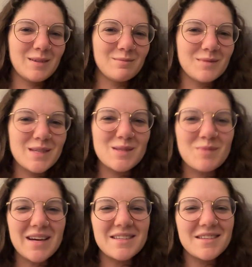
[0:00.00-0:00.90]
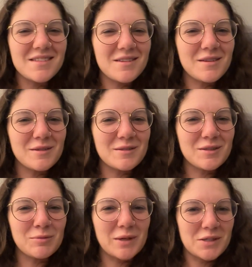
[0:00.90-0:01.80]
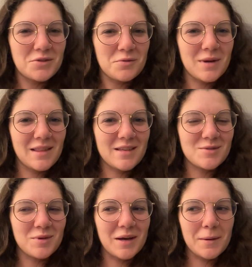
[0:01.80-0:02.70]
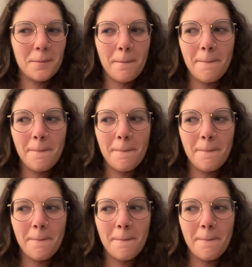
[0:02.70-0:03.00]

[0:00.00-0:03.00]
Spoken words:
The spice is a little too much for me in this one.